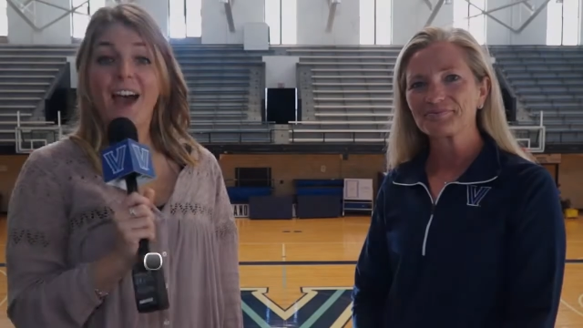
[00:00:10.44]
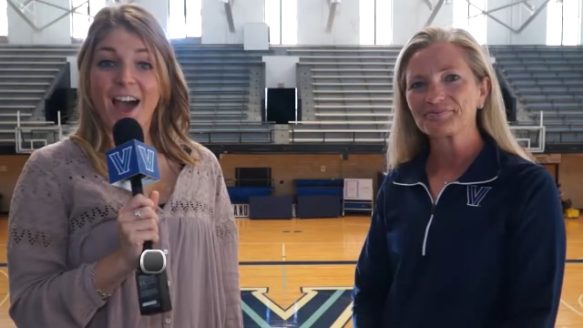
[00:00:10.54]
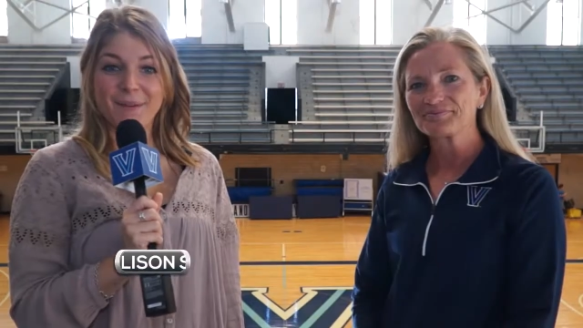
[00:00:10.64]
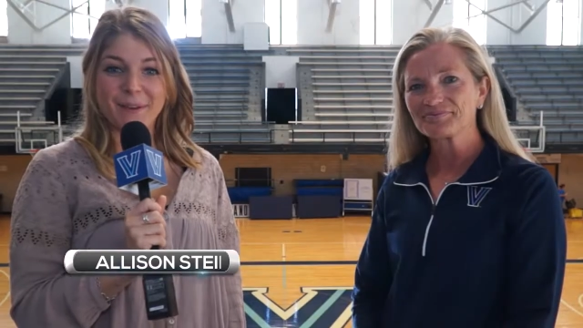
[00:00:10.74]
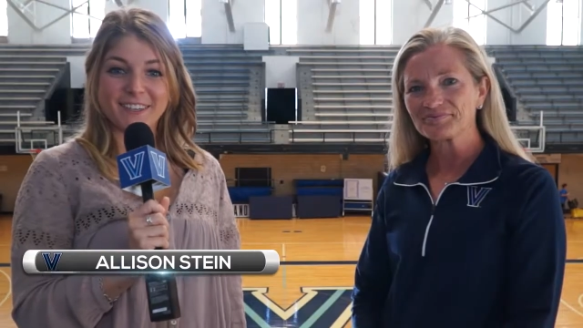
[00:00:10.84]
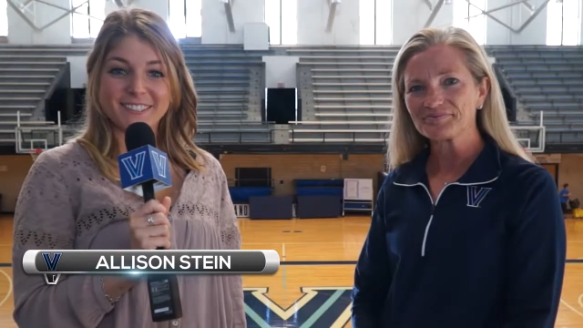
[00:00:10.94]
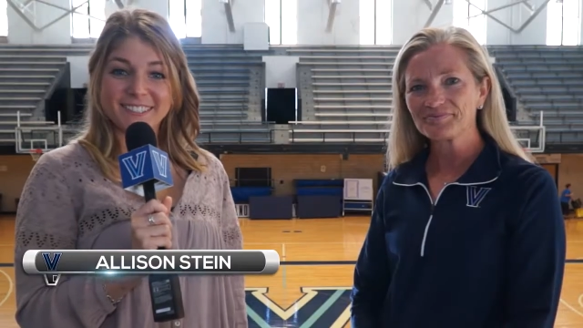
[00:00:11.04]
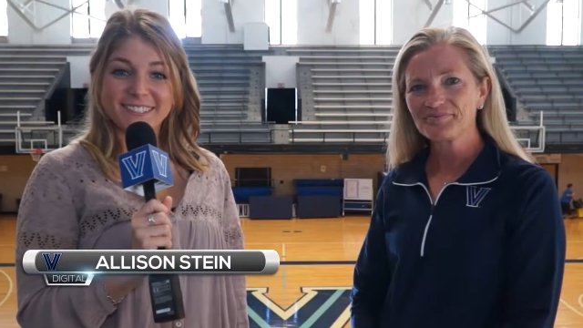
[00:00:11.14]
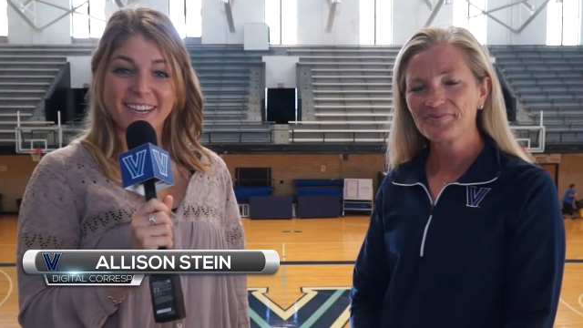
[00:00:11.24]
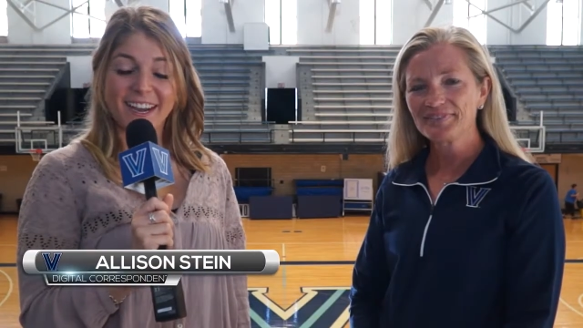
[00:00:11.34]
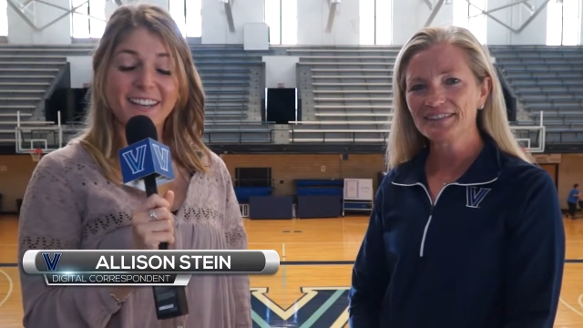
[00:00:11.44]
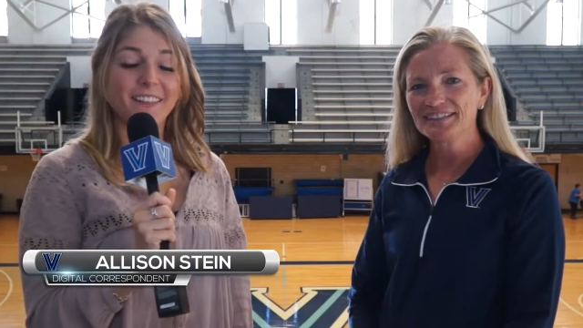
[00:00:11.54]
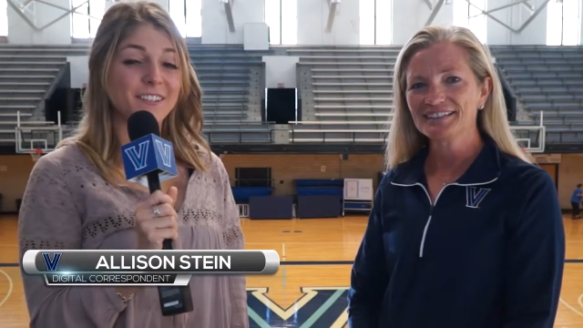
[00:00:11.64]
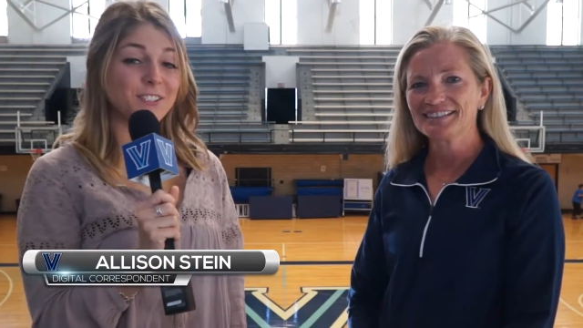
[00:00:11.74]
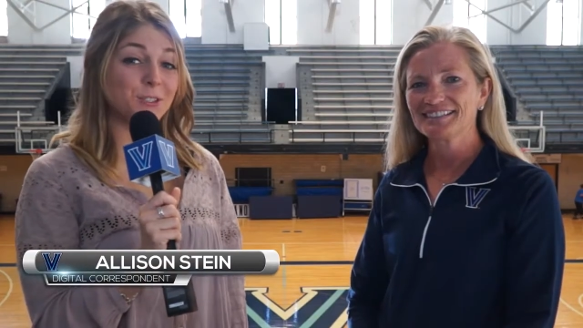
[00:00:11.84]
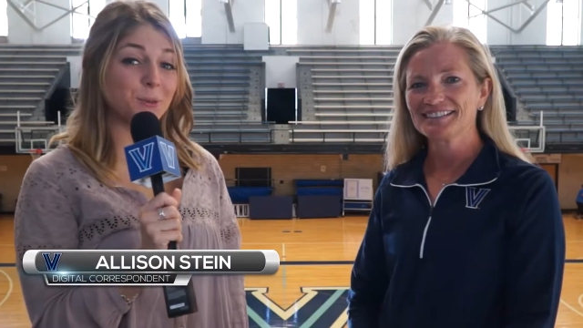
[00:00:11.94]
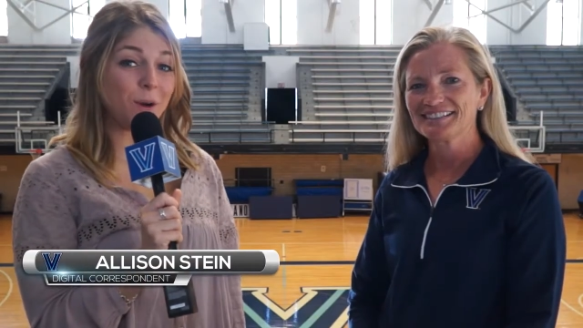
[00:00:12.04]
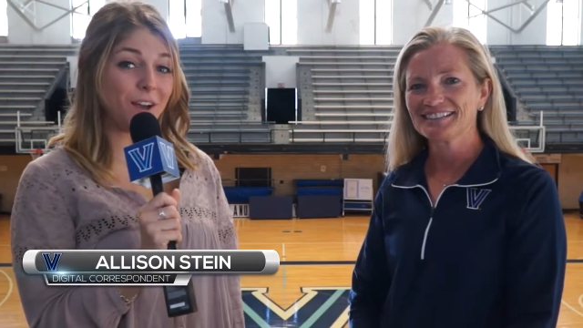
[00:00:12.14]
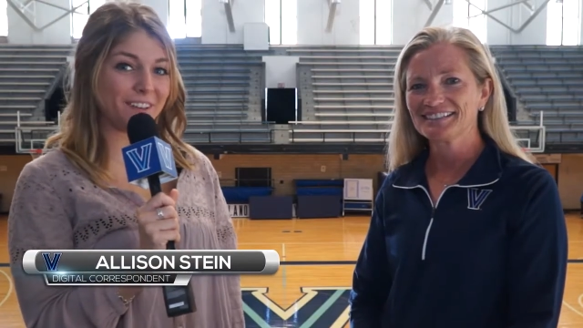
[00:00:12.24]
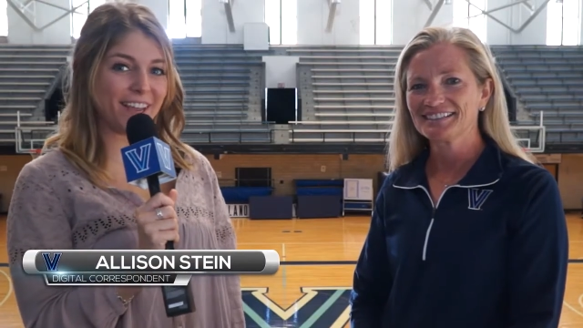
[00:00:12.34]
Speaker 1: I'm Allison Stein, and this is your
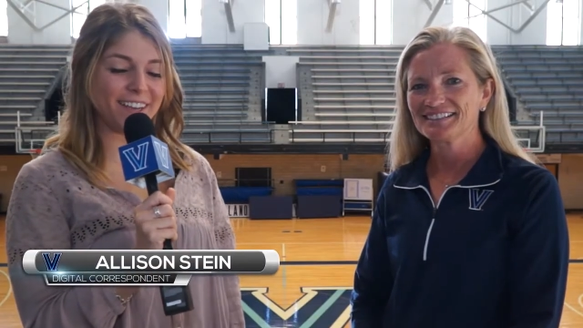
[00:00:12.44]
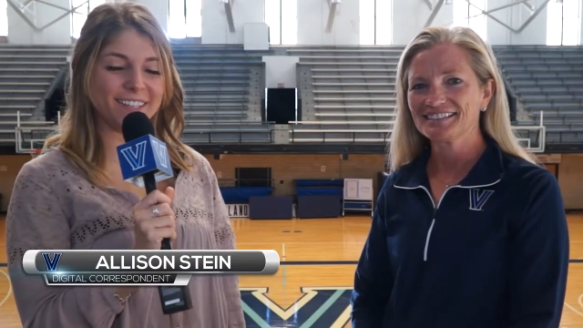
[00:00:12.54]
Wildcat